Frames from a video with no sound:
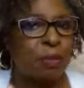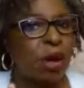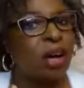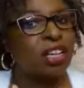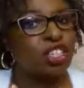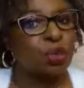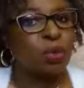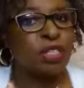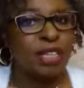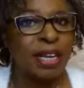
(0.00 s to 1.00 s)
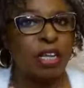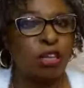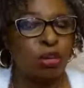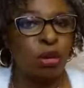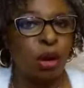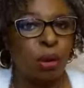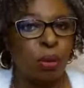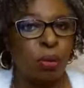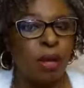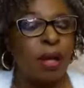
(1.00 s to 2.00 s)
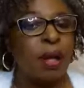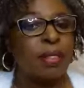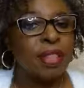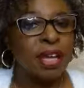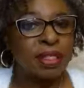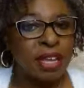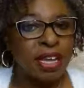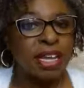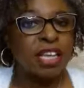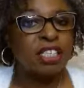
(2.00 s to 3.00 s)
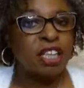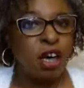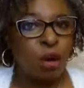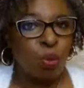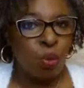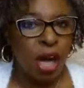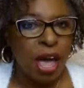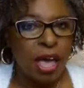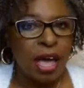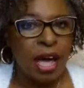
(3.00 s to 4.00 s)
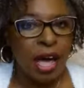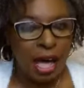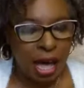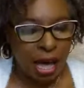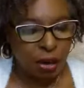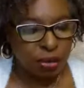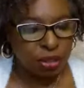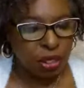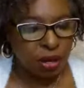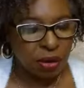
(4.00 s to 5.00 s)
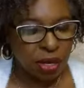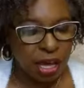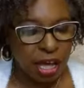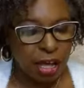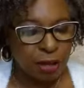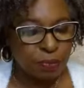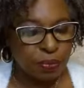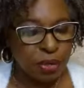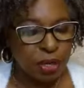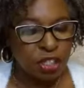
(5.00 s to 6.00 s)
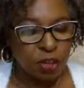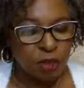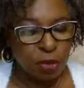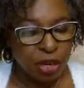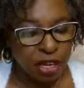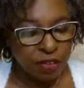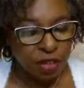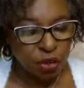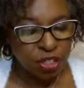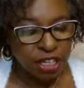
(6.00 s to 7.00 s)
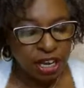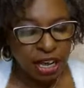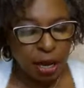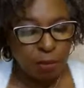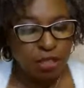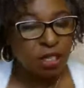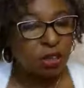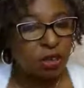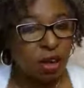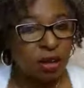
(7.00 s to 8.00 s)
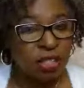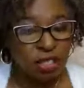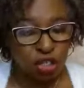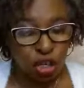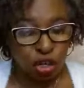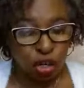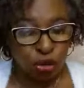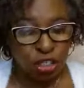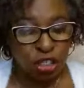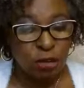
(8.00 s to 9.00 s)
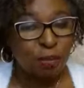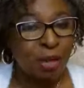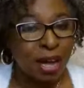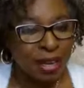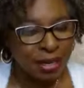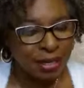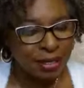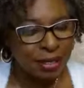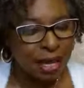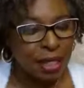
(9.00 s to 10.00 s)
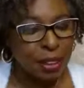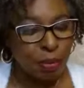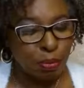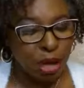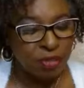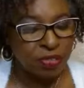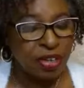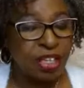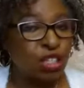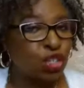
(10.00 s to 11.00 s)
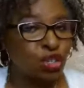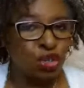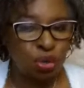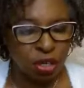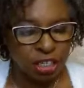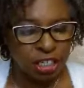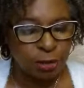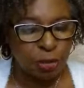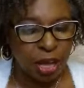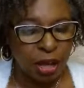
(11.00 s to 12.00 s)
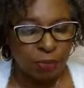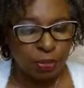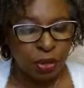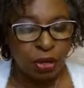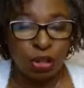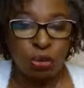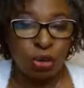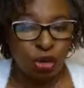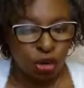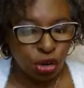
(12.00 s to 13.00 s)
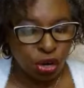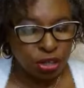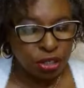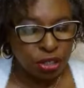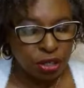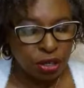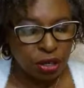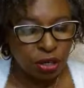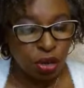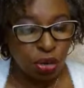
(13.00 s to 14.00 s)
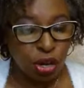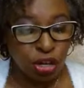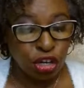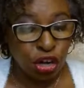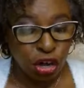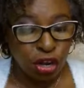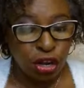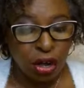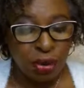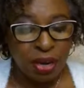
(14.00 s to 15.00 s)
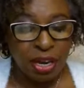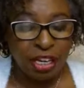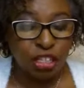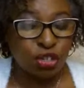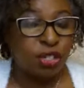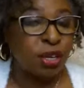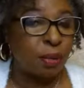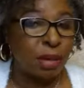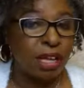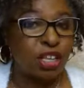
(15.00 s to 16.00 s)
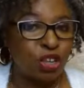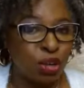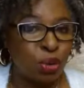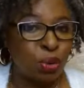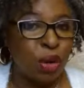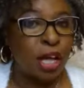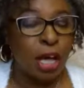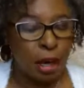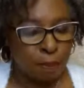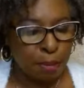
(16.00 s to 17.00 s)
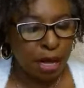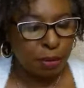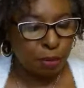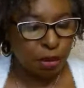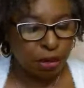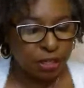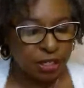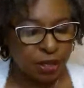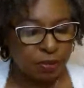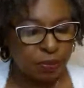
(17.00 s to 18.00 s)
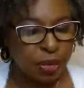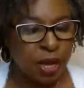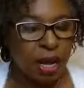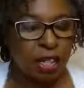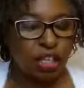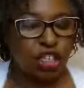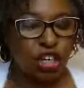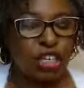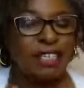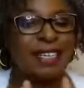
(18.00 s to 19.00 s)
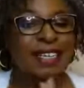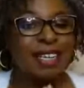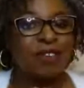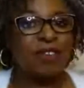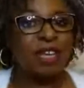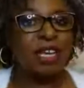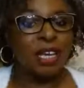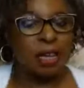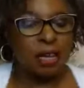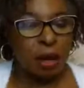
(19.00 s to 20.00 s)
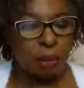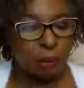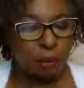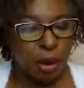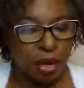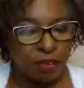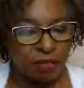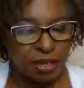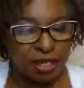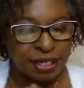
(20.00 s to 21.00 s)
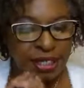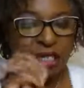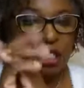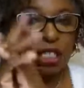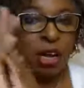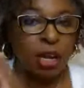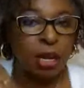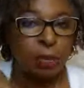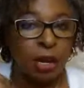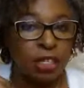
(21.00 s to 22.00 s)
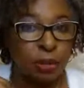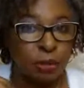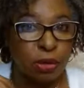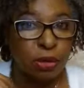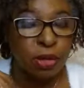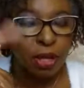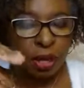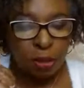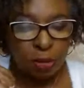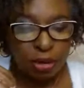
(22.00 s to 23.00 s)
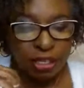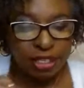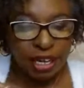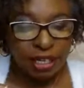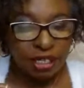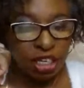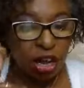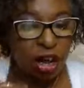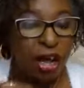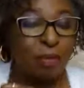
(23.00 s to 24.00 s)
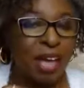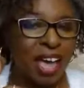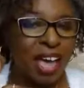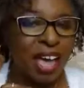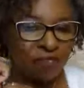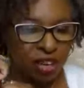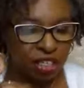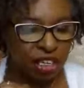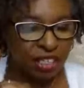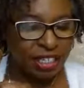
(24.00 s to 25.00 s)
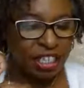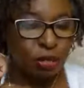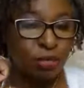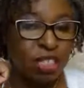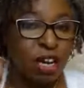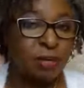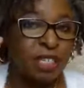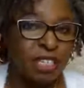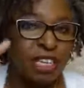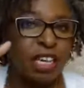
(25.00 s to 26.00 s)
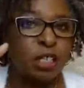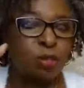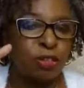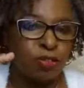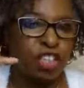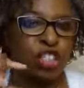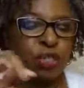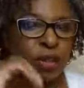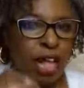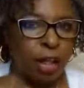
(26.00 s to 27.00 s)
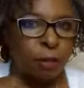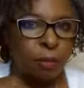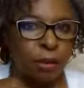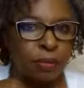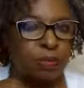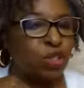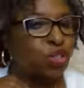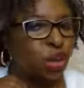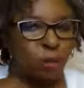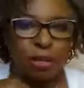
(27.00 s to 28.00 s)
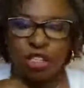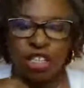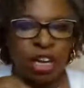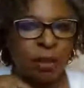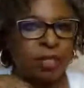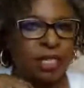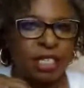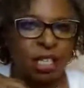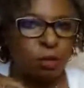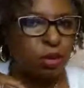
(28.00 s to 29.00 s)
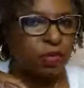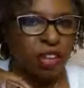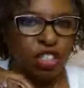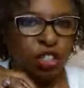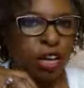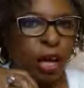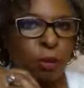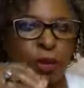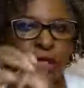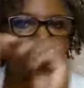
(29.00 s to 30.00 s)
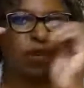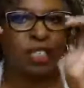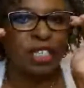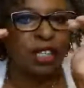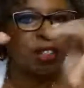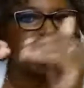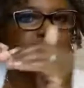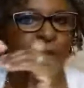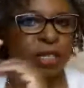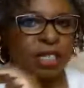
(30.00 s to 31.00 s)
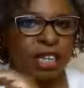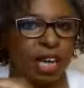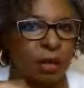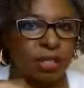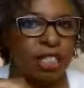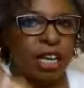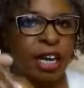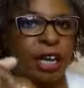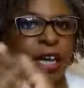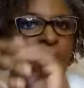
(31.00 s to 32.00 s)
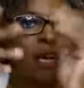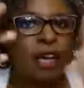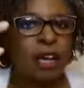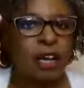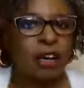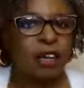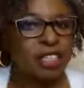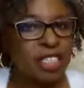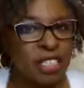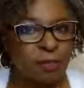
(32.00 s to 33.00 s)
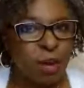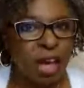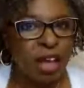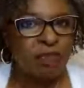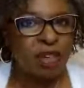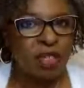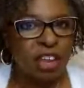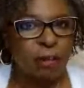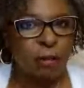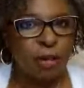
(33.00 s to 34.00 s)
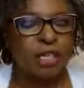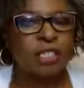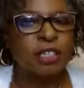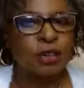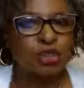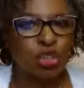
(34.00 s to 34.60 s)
But I just want to let you know that there is a way out, okay? So if you believe that your daily habits and your conduct are closer to mindless than mindfulness, do not despair. You are not alone, and it does not make you a bad person. And the journey to living in mindfulness is entirely possible, but it takes time, effort, and sometimes it takes professional help. Don't be ashamed to seek professional help, whether you go to see a therapist, a counselor, a cognitive behavior therapist.